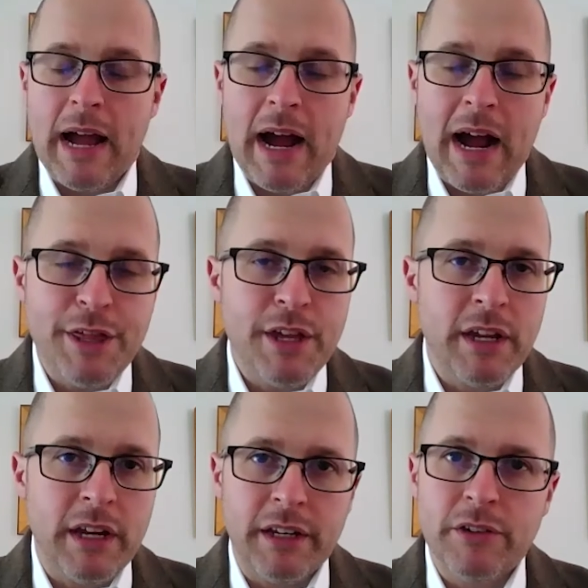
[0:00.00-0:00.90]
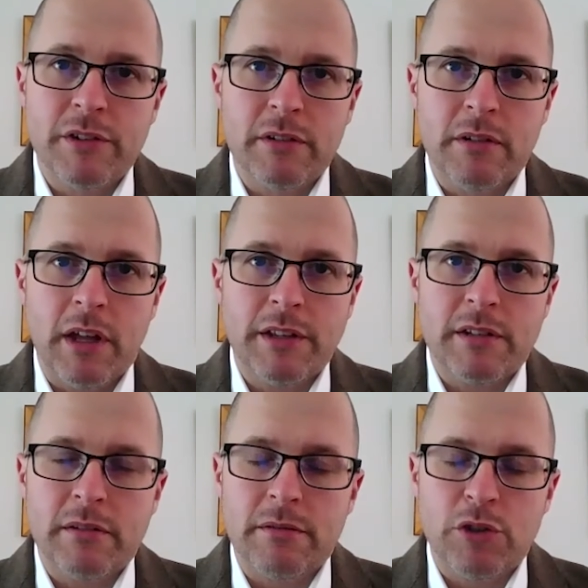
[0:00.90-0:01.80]
I think it is.
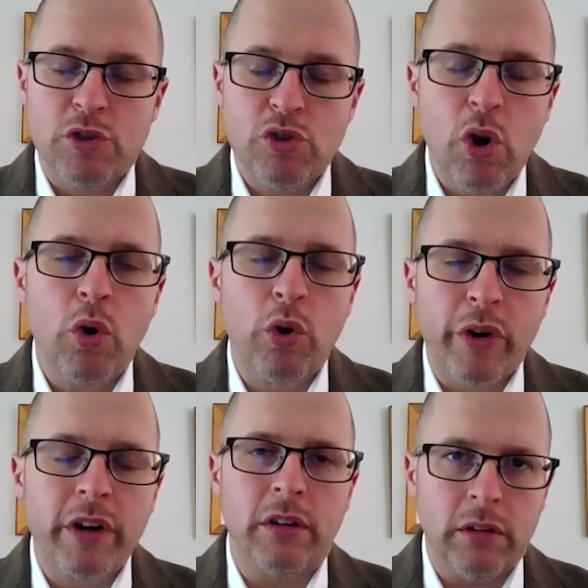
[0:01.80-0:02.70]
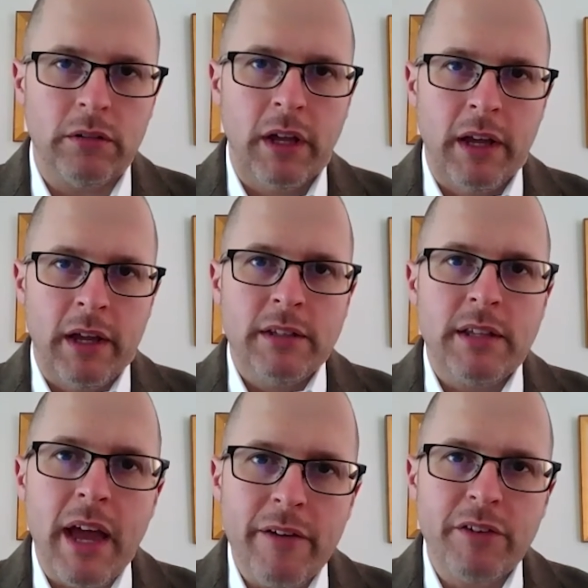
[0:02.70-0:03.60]
It's so critical to
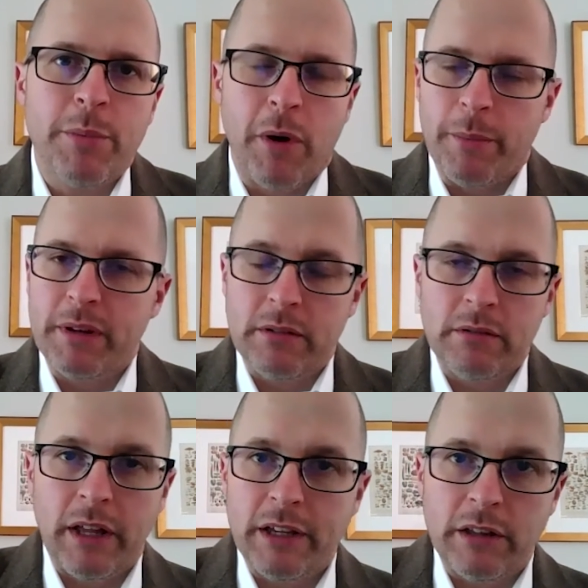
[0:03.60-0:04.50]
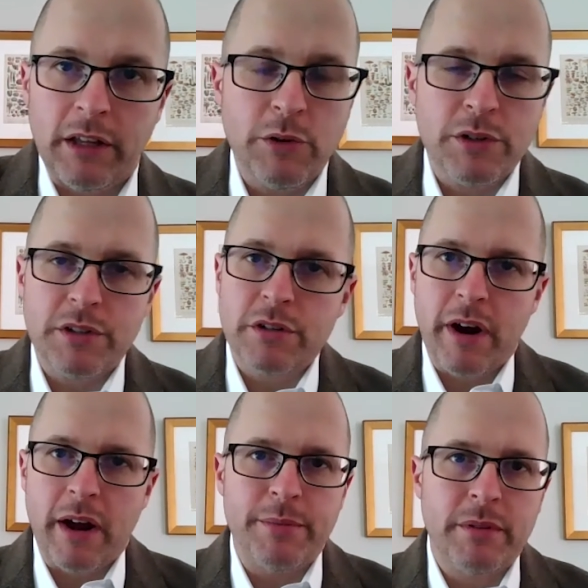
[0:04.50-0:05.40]
have a department like you just
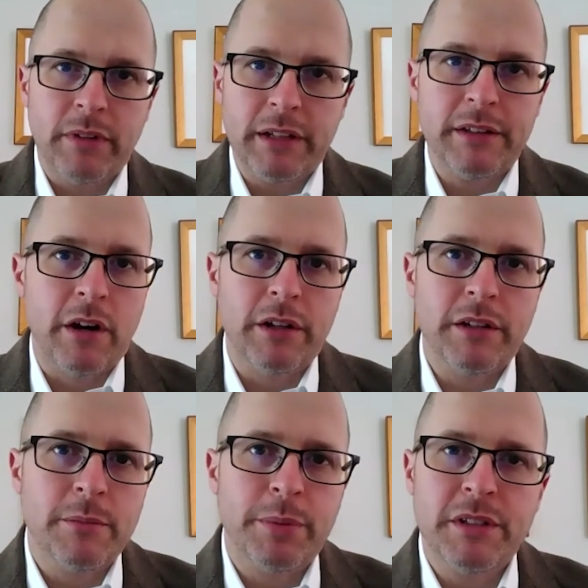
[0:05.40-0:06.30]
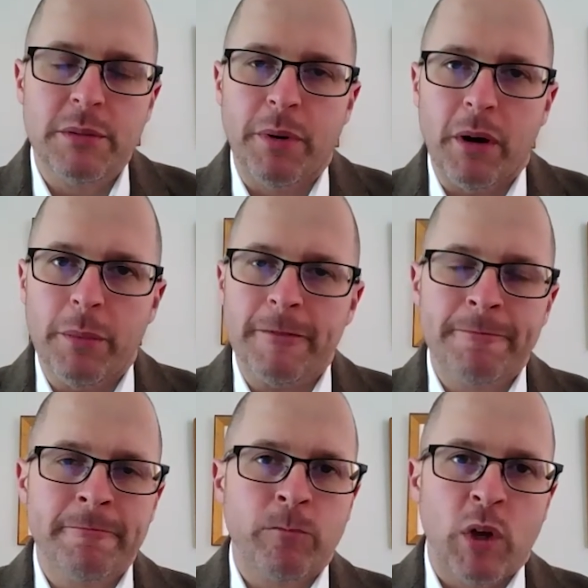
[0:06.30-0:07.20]
described, like the Arlington Police Department.
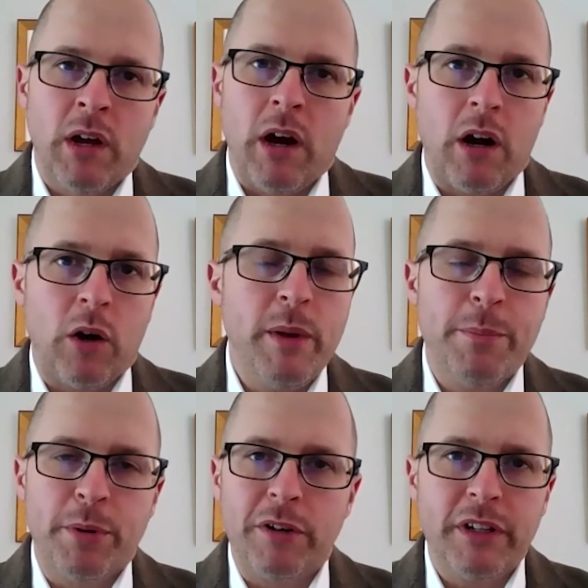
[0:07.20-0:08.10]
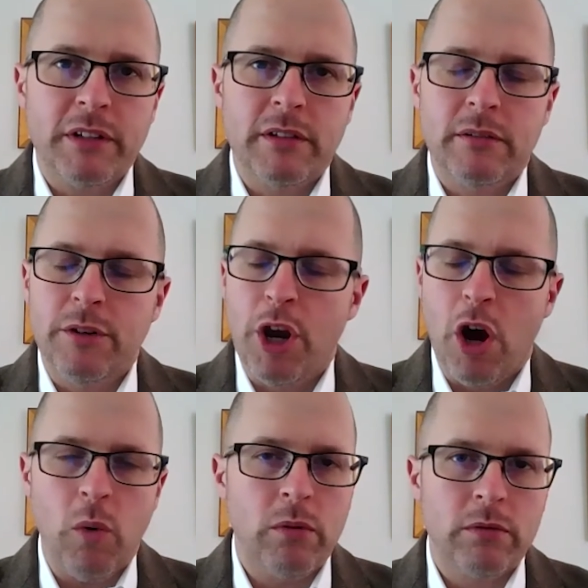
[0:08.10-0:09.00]
Are we perfect?
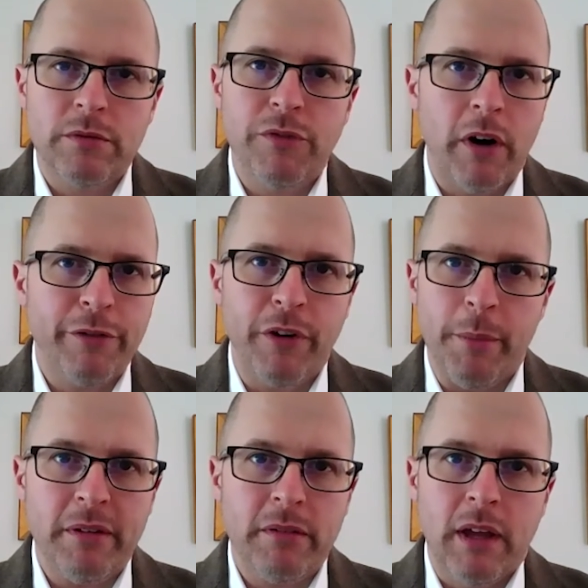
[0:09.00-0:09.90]
No, far from it.